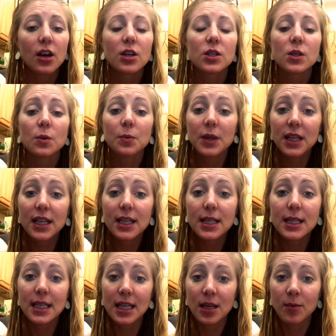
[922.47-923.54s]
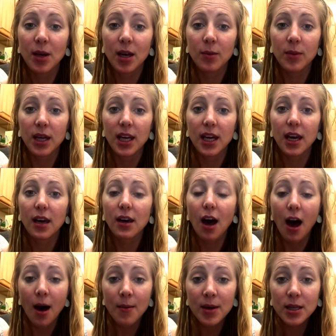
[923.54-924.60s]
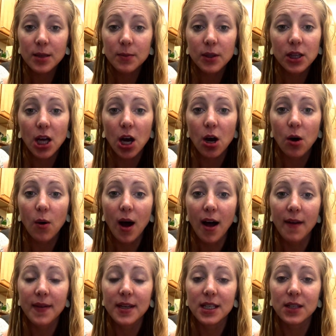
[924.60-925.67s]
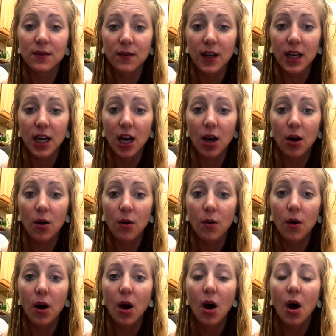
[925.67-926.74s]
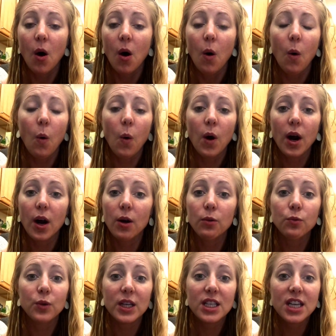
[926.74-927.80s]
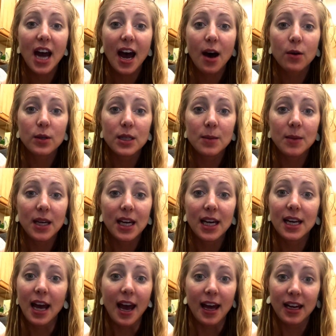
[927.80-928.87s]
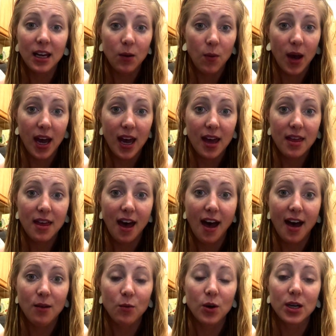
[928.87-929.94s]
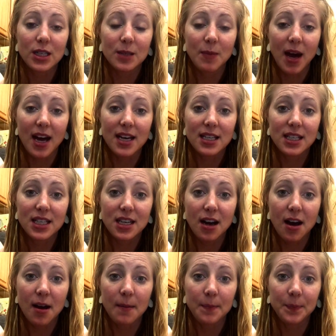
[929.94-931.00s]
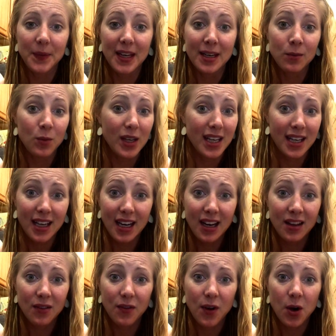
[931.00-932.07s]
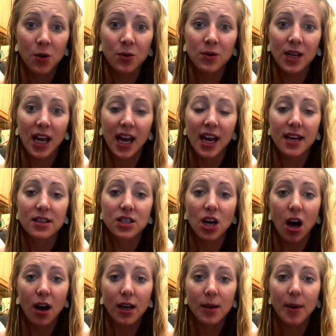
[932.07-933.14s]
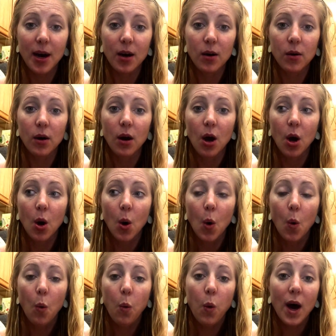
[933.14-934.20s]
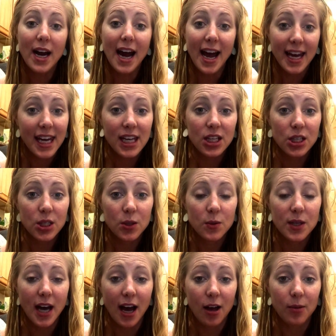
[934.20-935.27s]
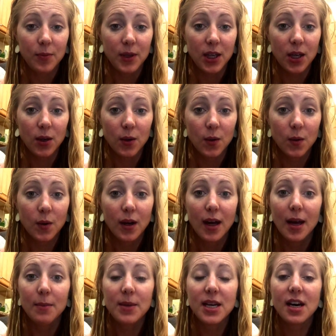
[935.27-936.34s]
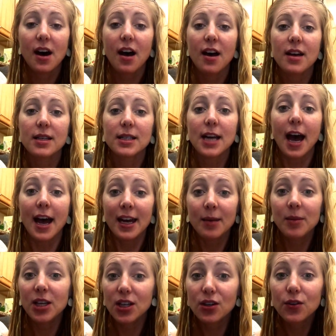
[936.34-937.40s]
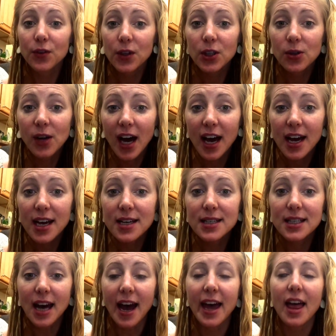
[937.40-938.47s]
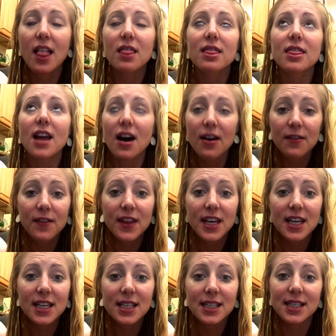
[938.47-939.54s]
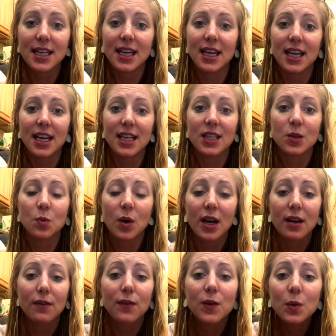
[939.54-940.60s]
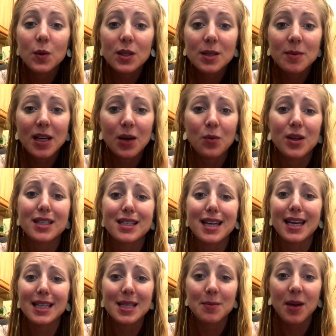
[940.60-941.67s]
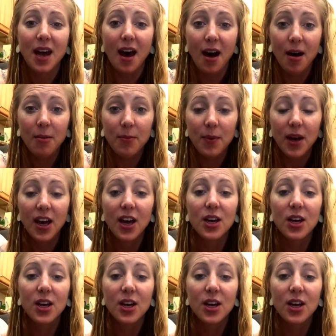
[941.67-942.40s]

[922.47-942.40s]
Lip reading: So please email me, comment below on this video, or reach out to me in any way that works best, and we can get on the phone and talk about what I can do to help you, because I am here for you guys. I love this. It is what fuels me and what lights me up.